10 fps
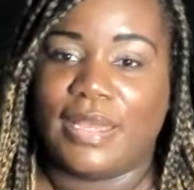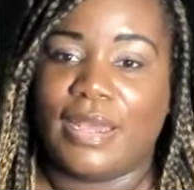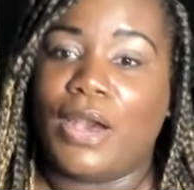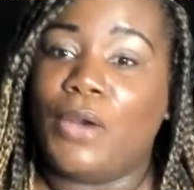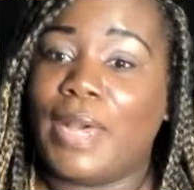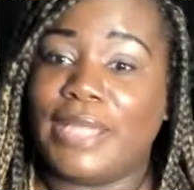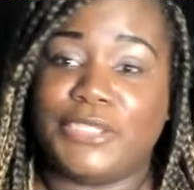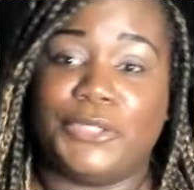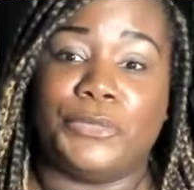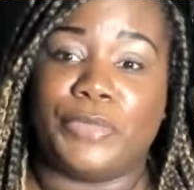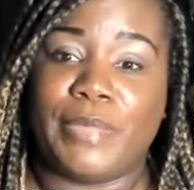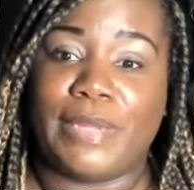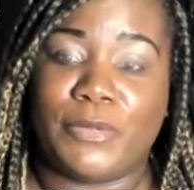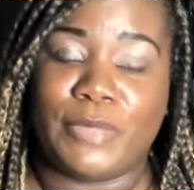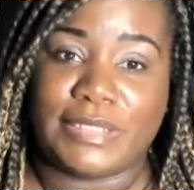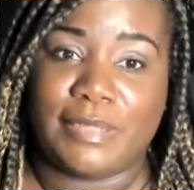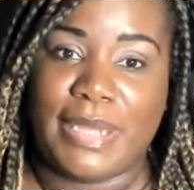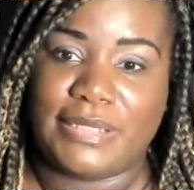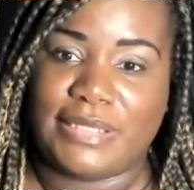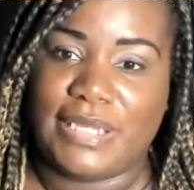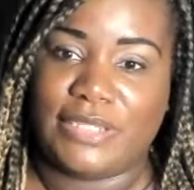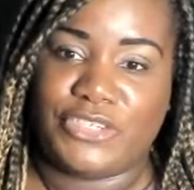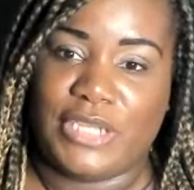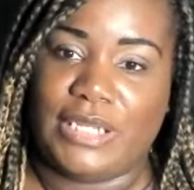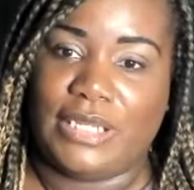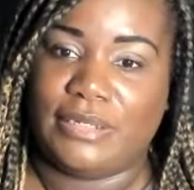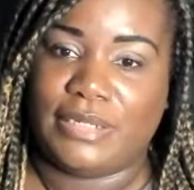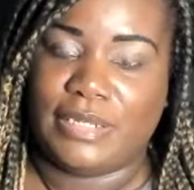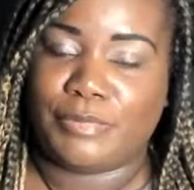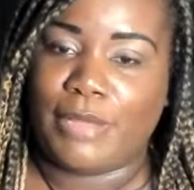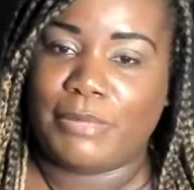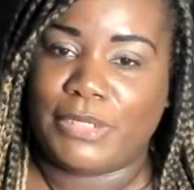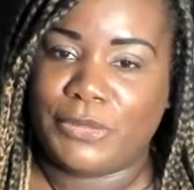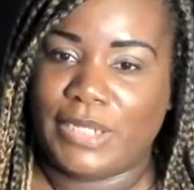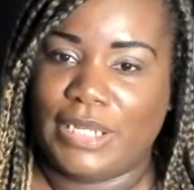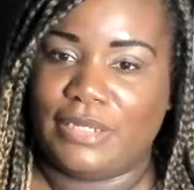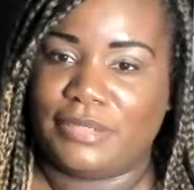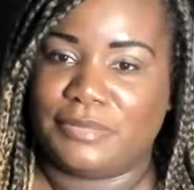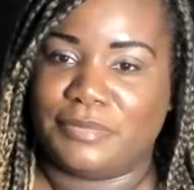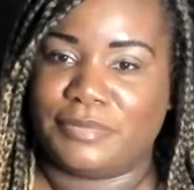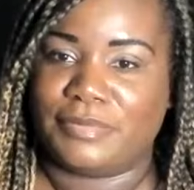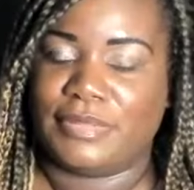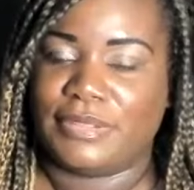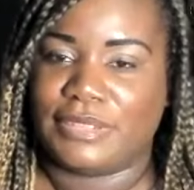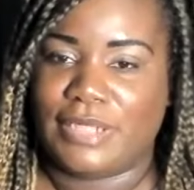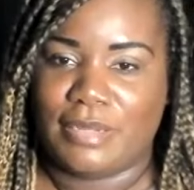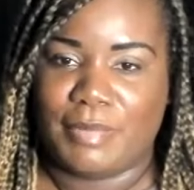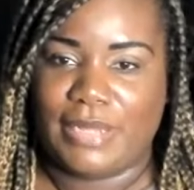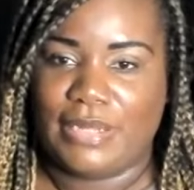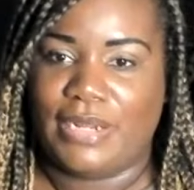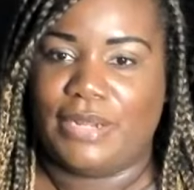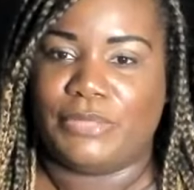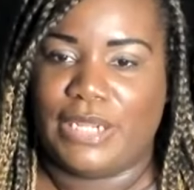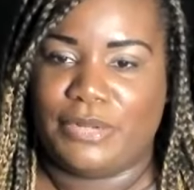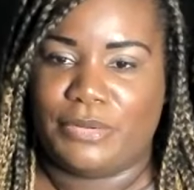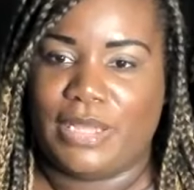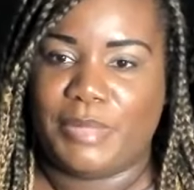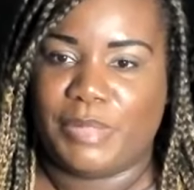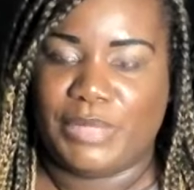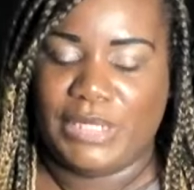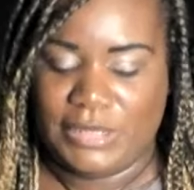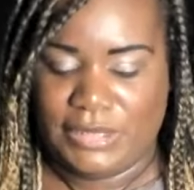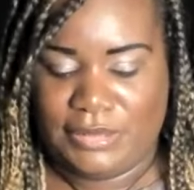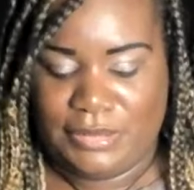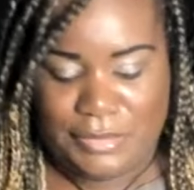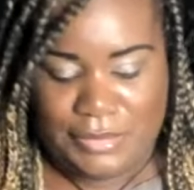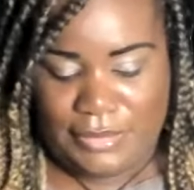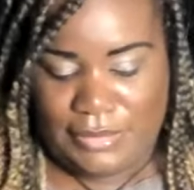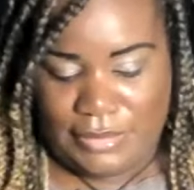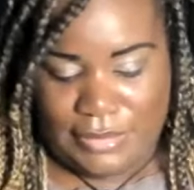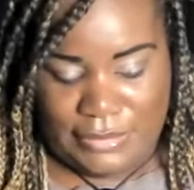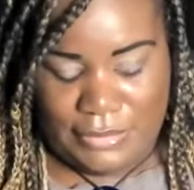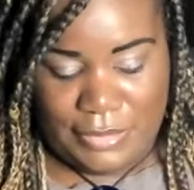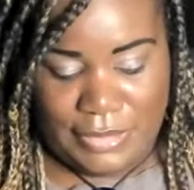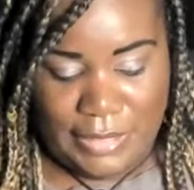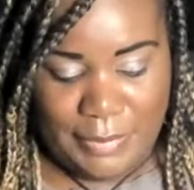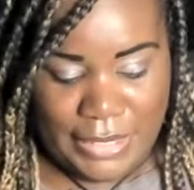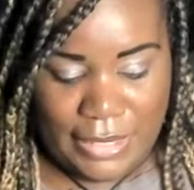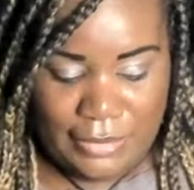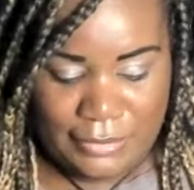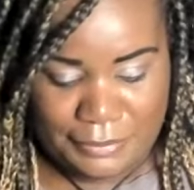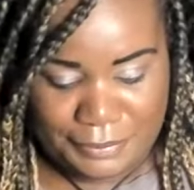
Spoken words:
Oh, I do remember when somebody said Jenny. That's probably who it is. Talking about they don't come in peace. You can leave me alone.